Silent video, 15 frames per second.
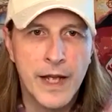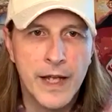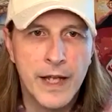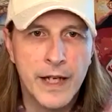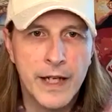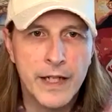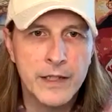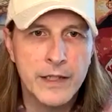
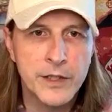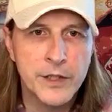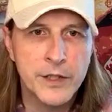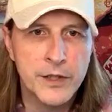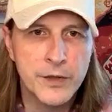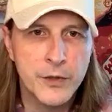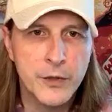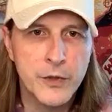and English
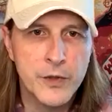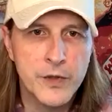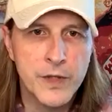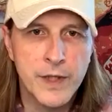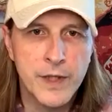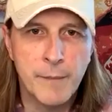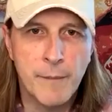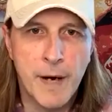schools
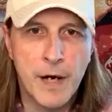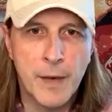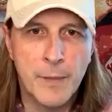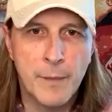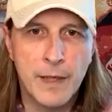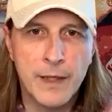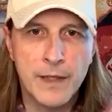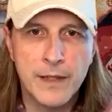in
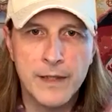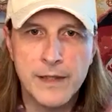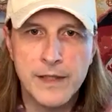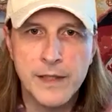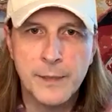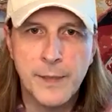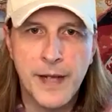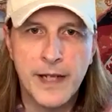Marbella,
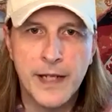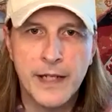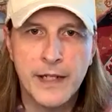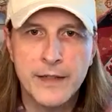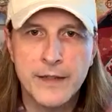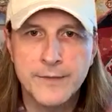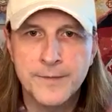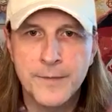
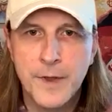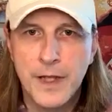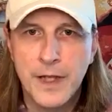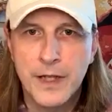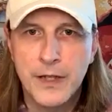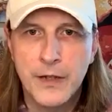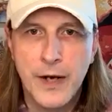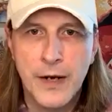Spain,
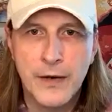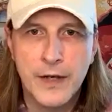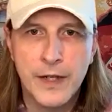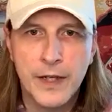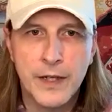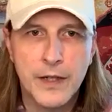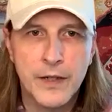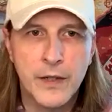
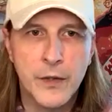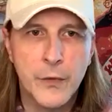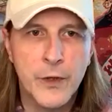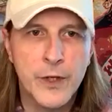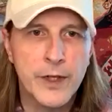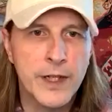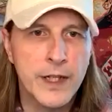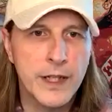grounding your
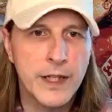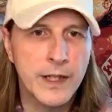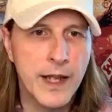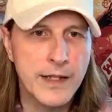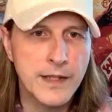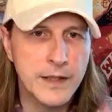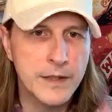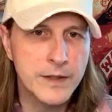work in
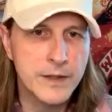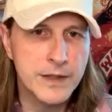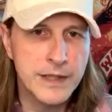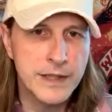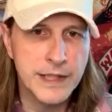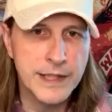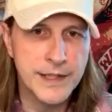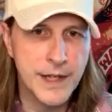classical
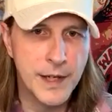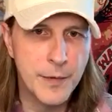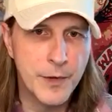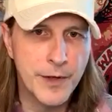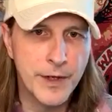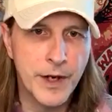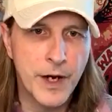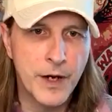and
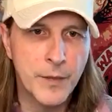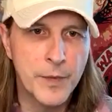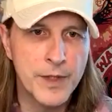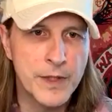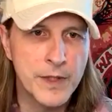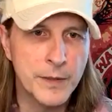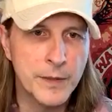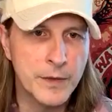contemporary art
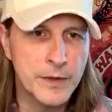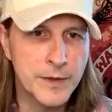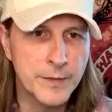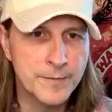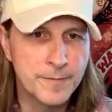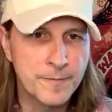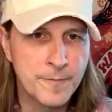principles.